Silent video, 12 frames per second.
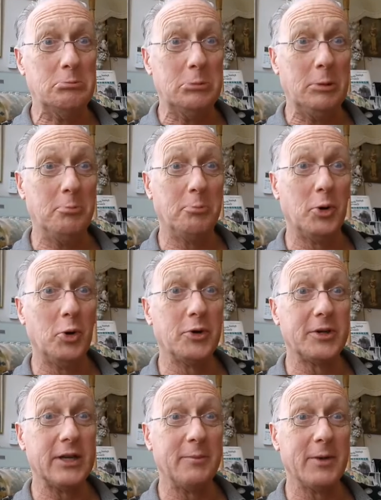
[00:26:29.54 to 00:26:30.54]
I'm
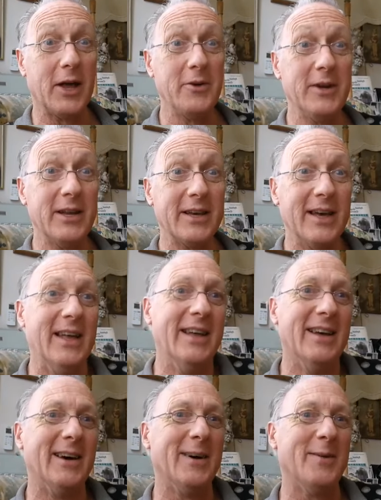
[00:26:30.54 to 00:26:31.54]
bored and I'm lonely.
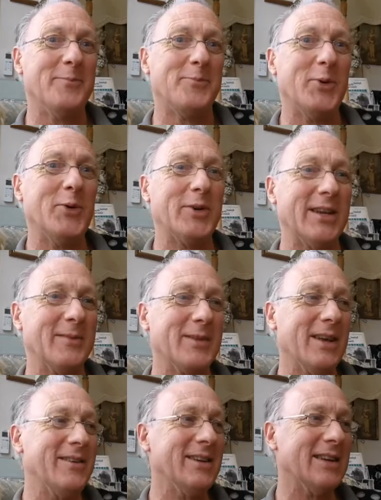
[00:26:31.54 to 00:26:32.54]
I'm bored and
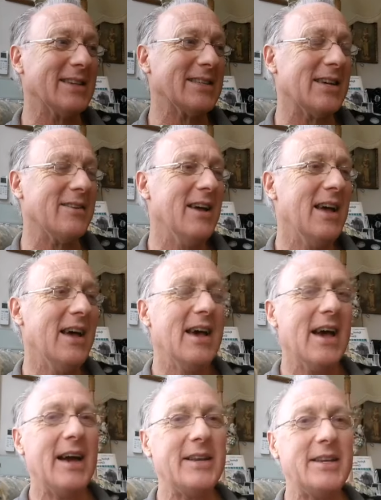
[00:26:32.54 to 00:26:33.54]
I'm lonely. So
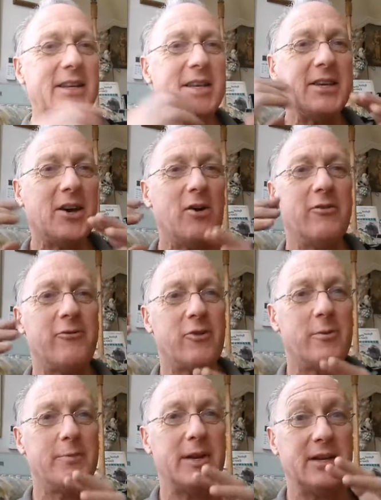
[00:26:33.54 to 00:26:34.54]
how did he go
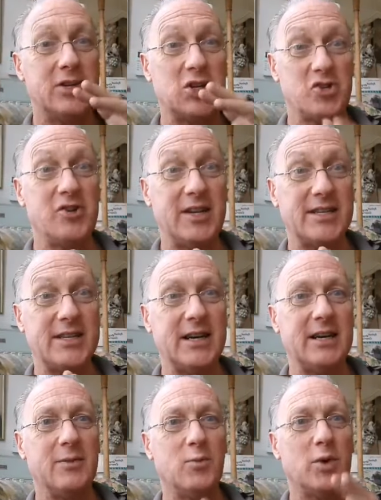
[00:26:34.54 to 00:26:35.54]
from being stressed
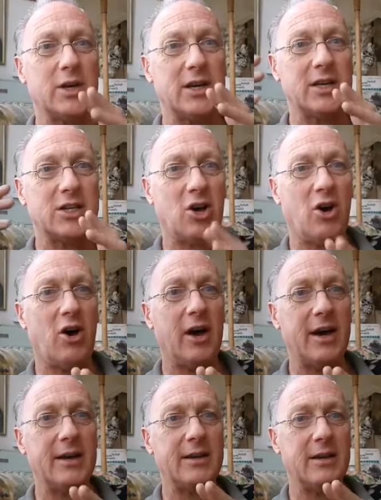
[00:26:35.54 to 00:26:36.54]
out and wanting a
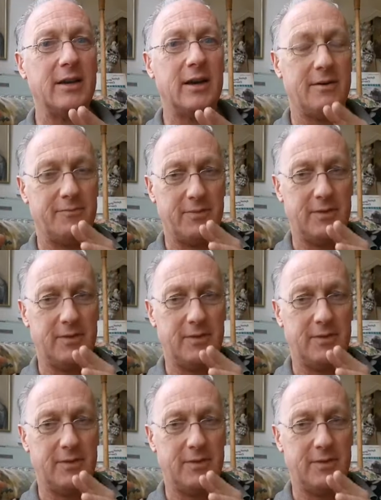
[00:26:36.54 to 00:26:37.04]
tired, a